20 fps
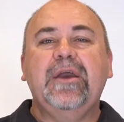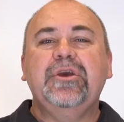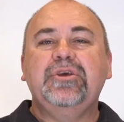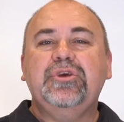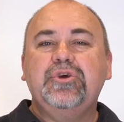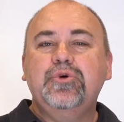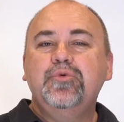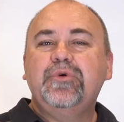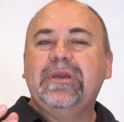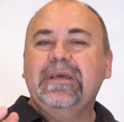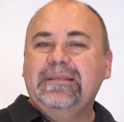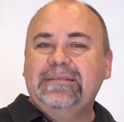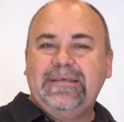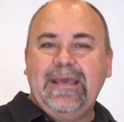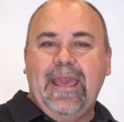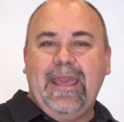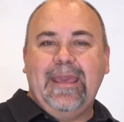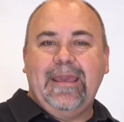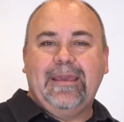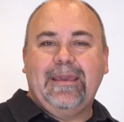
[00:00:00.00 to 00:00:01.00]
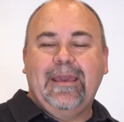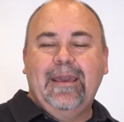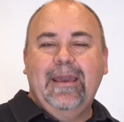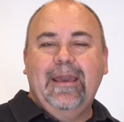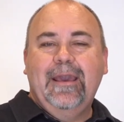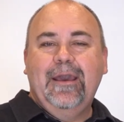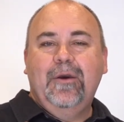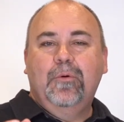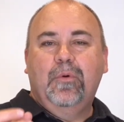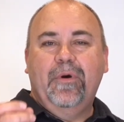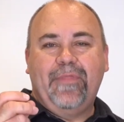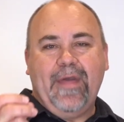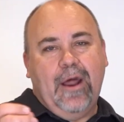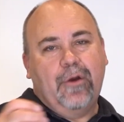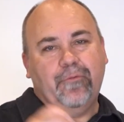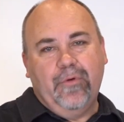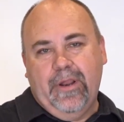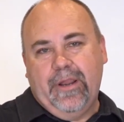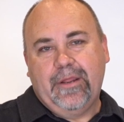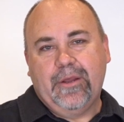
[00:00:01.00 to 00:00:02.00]
you can take
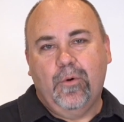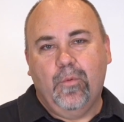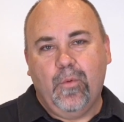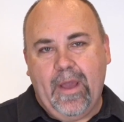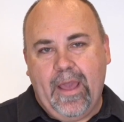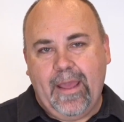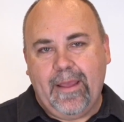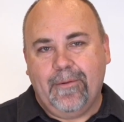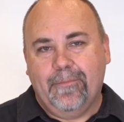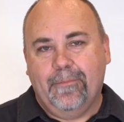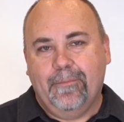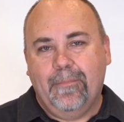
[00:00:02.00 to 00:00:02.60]
without running away.